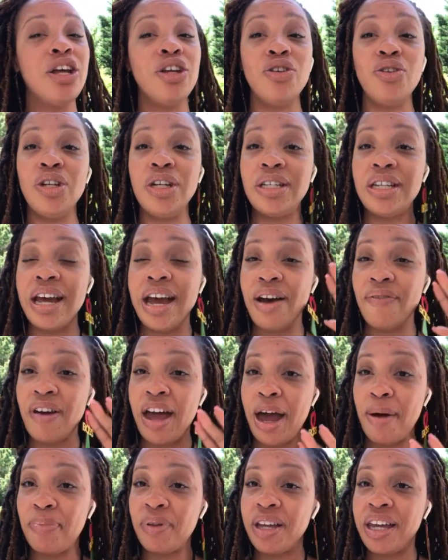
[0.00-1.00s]
You need to have an
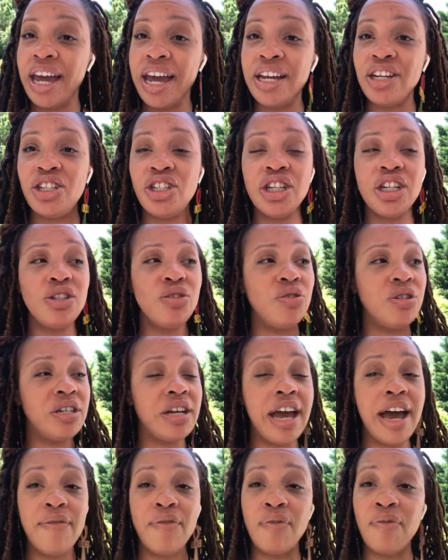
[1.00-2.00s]
application. You need
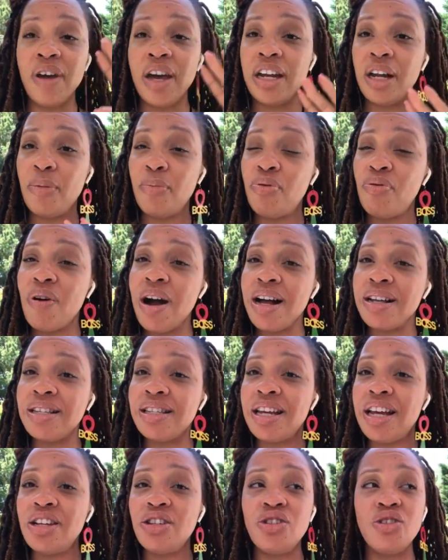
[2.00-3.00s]
to have a vetting
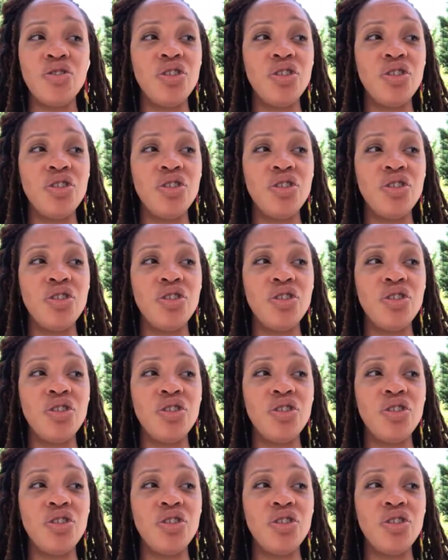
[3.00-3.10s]
process.